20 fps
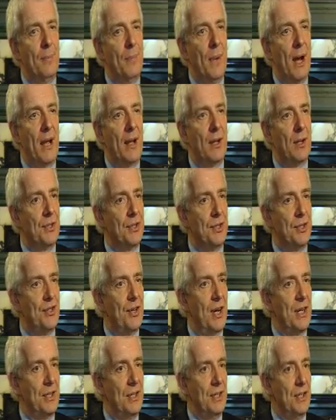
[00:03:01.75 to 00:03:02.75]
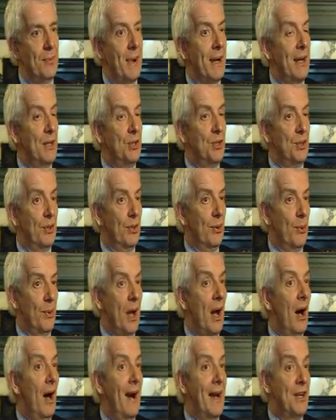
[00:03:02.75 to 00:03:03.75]
my concentration is making sure that we
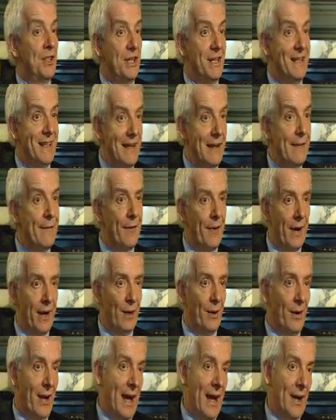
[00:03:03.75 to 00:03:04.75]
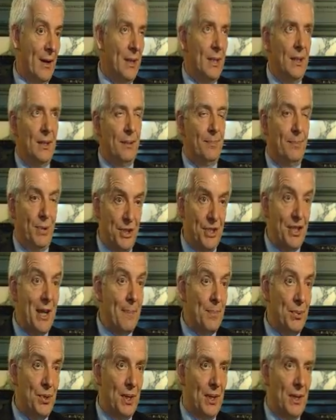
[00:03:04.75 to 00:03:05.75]
are actually delivering on our
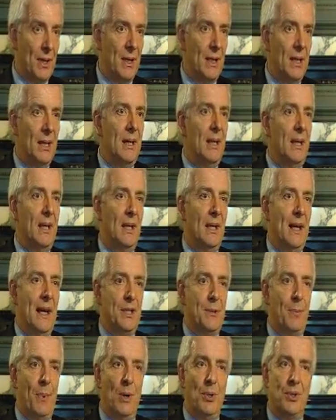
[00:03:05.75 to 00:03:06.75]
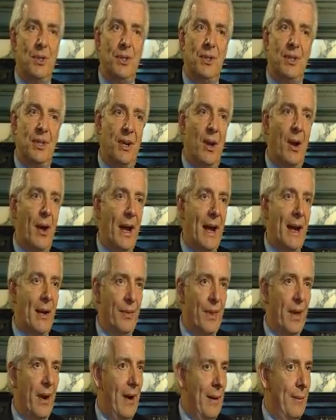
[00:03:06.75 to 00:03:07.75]
perception as opposed to going out
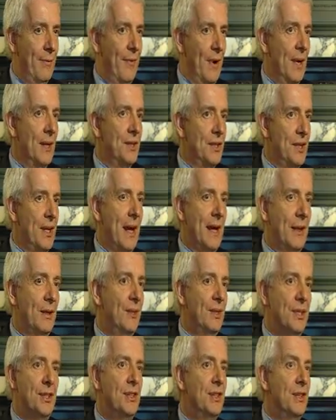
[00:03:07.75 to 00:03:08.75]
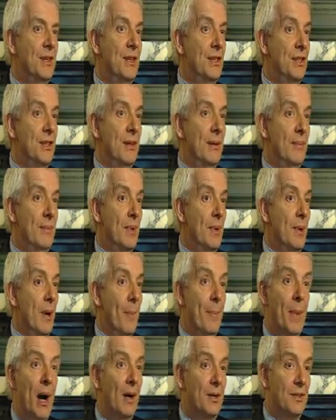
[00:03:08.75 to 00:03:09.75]
there up front saying that this is a
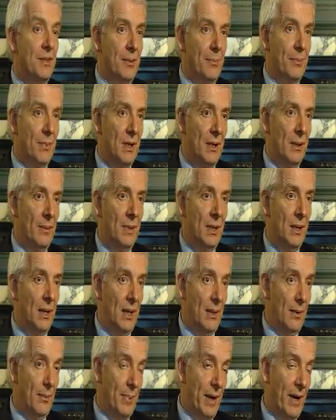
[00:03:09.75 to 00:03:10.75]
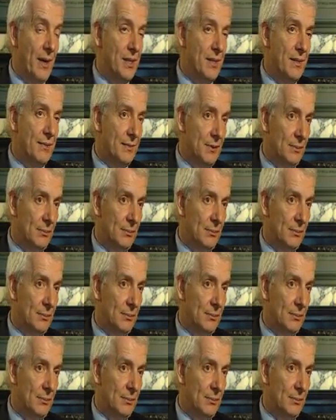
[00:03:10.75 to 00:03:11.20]
marketing imperative.